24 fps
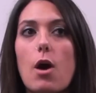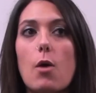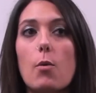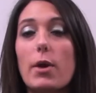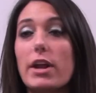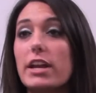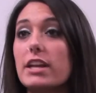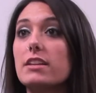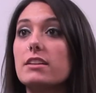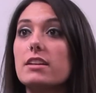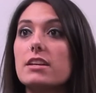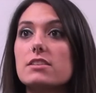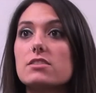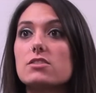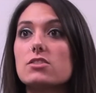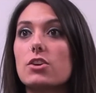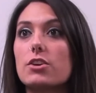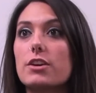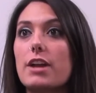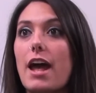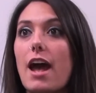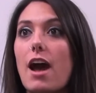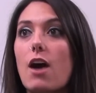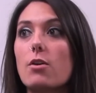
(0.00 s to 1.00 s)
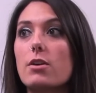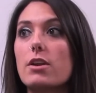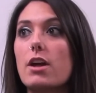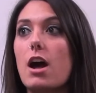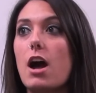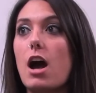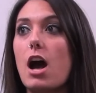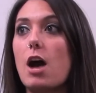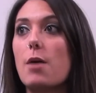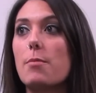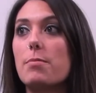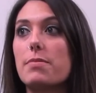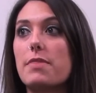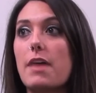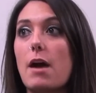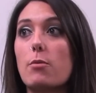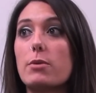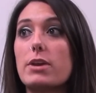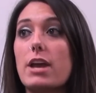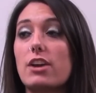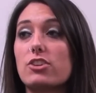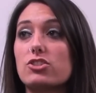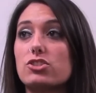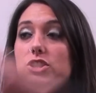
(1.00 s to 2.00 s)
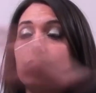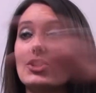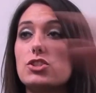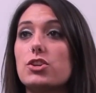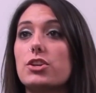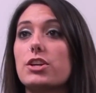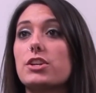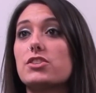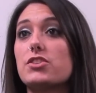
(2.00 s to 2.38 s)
waiting list turnout, that we actually took